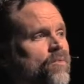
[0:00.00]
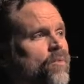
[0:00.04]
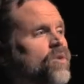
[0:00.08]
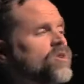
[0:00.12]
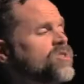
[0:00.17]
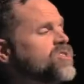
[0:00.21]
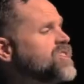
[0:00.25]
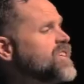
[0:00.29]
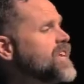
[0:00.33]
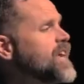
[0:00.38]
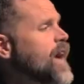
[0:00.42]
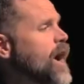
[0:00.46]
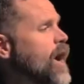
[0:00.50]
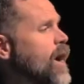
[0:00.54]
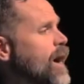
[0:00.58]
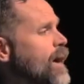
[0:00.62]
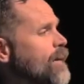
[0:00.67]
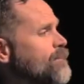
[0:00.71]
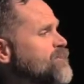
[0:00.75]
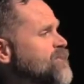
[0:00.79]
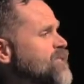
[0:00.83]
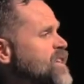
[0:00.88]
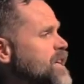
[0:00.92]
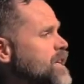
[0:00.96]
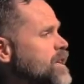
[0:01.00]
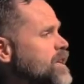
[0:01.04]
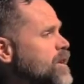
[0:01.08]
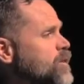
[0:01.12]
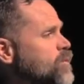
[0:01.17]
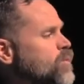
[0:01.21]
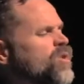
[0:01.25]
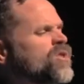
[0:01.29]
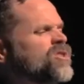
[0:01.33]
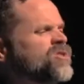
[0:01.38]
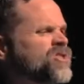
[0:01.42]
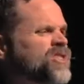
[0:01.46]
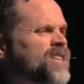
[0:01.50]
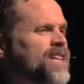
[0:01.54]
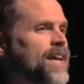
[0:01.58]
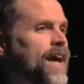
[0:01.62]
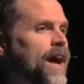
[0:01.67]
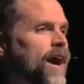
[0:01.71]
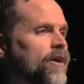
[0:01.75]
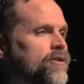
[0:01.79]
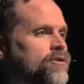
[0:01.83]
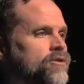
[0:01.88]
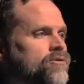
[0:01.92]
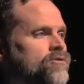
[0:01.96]
We'll see how I'm feeling. We'll
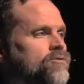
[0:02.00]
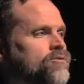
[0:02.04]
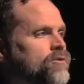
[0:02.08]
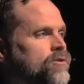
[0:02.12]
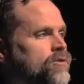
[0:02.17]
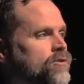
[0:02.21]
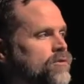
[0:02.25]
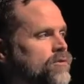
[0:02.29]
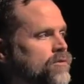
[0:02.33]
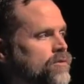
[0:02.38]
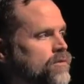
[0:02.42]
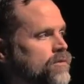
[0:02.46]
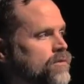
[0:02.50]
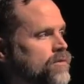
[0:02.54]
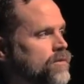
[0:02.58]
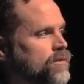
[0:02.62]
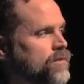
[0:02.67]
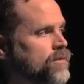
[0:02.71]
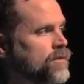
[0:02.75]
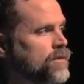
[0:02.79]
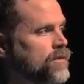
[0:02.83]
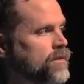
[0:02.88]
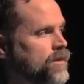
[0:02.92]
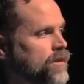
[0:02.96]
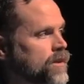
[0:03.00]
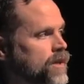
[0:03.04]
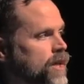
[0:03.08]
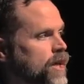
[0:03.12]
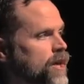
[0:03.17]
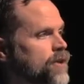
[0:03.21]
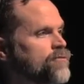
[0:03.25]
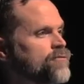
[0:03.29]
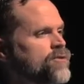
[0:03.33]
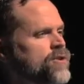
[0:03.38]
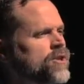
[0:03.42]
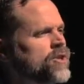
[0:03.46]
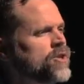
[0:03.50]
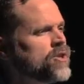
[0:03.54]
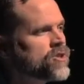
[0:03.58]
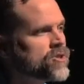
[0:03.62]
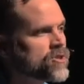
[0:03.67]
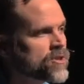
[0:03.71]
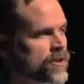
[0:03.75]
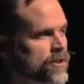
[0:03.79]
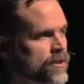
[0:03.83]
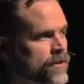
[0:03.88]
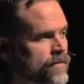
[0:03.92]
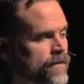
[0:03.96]
see how you do, if you
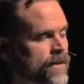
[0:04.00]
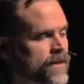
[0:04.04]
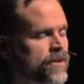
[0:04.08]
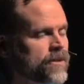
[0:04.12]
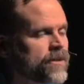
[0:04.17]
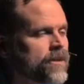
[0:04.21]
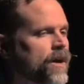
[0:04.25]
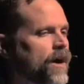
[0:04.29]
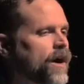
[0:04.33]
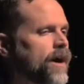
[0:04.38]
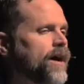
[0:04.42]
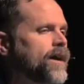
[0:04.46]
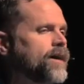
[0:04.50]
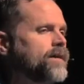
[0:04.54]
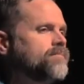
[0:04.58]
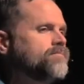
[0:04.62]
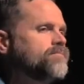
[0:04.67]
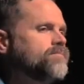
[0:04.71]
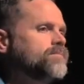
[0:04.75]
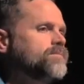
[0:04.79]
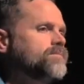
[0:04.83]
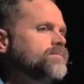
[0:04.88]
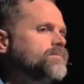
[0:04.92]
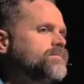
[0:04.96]
deserve it or not.